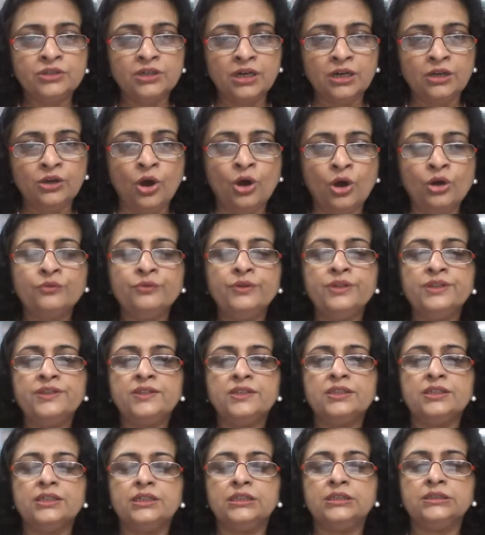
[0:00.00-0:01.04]
along with
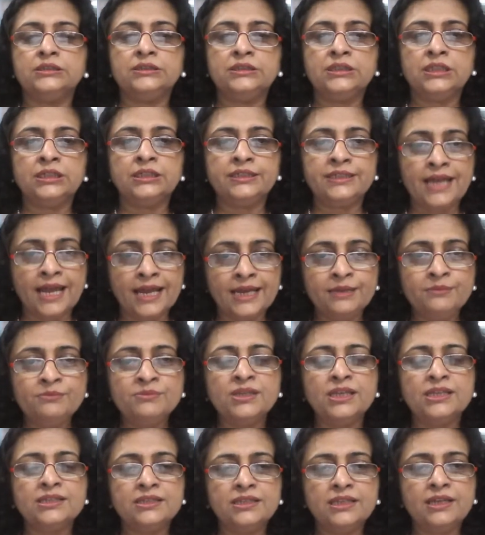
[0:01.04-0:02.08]
the
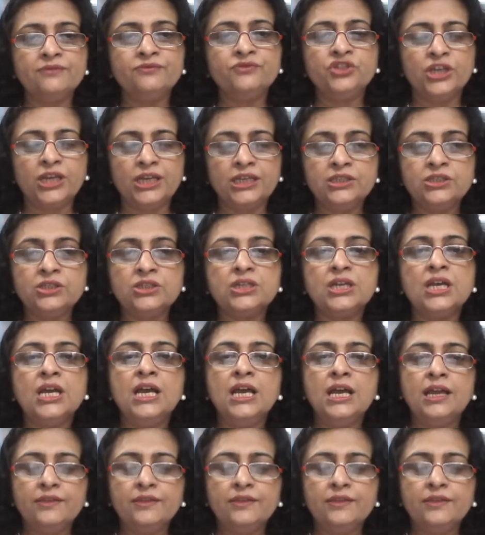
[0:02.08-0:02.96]
times as they've changed,